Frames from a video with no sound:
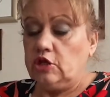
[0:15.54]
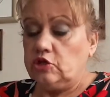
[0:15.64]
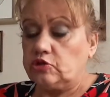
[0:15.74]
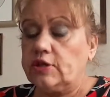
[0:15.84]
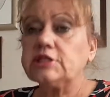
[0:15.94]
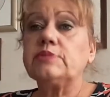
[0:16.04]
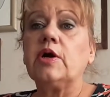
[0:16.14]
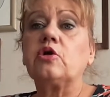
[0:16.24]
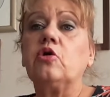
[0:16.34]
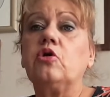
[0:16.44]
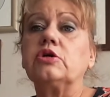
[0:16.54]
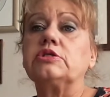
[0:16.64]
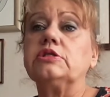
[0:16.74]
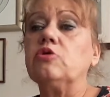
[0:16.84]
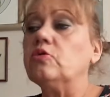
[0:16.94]
So this is my
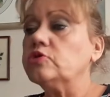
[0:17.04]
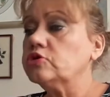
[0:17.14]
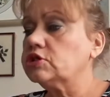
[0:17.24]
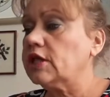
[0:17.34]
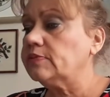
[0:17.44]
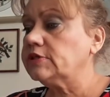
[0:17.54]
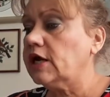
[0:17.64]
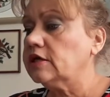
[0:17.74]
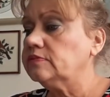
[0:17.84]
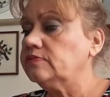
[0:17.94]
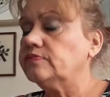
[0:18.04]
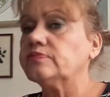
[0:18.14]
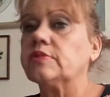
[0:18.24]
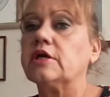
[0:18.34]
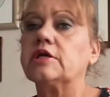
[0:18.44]
Cohorted. Oh, you slipped down.
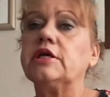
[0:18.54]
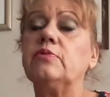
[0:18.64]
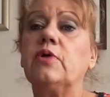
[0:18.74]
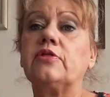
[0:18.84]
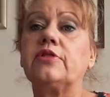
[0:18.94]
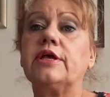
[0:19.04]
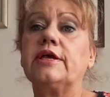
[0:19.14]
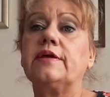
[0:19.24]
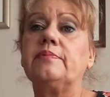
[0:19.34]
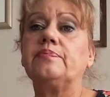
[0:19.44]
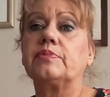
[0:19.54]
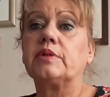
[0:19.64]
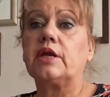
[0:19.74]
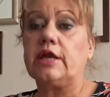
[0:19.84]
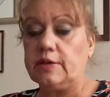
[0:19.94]
It came with
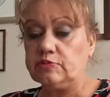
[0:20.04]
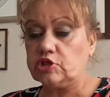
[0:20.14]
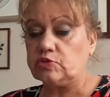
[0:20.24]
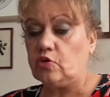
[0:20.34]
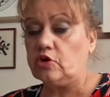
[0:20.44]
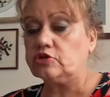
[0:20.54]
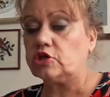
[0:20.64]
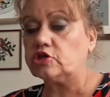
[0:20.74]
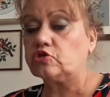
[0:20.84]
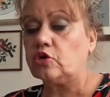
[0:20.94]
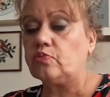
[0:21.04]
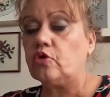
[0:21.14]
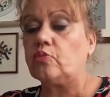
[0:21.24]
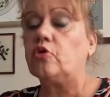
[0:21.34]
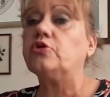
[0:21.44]
hymns this morning, so I just thought I'd
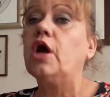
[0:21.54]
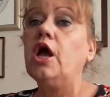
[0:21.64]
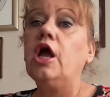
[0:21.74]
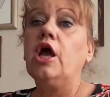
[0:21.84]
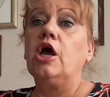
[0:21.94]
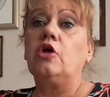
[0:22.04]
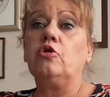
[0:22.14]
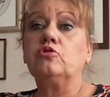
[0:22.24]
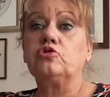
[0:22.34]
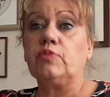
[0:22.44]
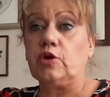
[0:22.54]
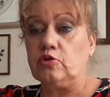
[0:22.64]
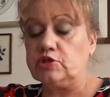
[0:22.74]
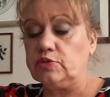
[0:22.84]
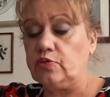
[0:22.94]
pop on. And also my
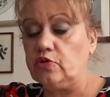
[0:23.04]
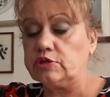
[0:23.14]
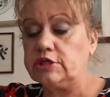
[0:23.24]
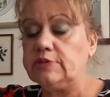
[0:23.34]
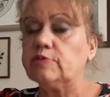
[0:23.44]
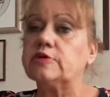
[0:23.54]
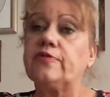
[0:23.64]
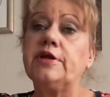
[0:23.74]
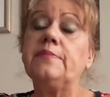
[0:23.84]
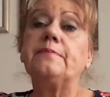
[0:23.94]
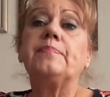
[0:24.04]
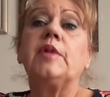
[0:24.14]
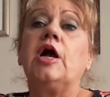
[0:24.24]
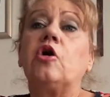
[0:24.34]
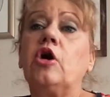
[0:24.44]
glossy box came. It was funny.
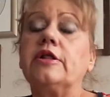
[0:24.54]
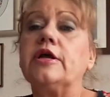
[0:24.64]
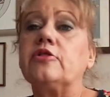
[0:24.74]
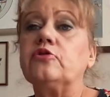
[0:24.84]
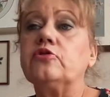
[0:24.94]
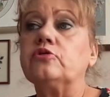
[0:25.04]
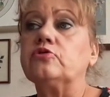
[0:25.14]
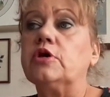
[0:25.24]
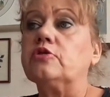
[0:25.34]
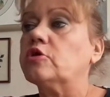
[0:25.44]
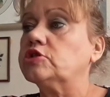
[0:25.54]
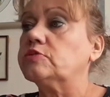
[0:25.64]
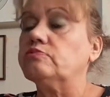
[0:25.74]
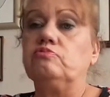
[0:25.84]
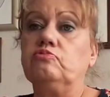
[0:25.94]
Got a letter through the door. I thought it was
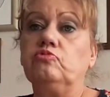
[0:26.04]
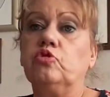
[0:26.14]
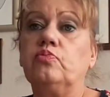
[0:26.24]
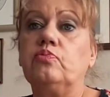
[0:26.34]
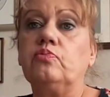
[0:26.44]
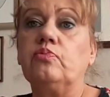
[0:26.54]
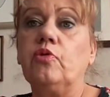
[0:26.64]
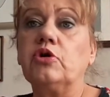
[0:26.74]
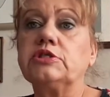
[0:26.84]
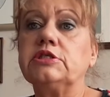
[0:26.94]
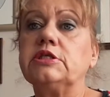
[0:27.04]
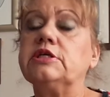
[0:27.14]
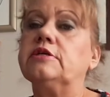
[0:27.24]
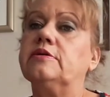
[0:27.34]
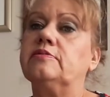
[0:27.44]
just no boxes a
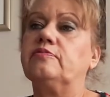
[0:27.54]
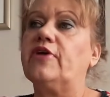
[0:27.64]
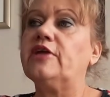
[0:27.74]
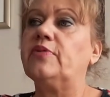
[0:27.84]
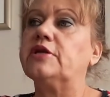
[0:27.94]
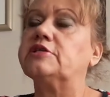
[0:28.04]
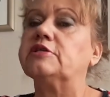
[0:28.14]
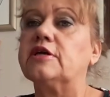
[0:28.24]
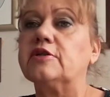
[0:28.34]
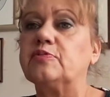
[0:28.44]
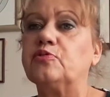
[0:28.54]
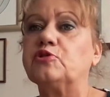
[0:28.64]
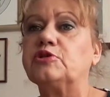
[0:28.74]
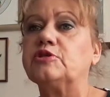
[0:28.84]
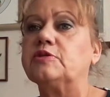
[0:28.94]
day. 5 minutes later, the
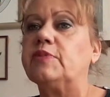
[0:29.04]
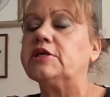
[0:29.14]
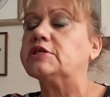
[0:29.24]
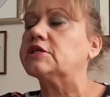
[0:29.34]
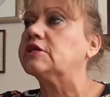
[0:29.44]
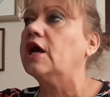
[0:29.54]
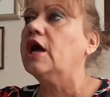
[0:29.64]
postie was Mike says,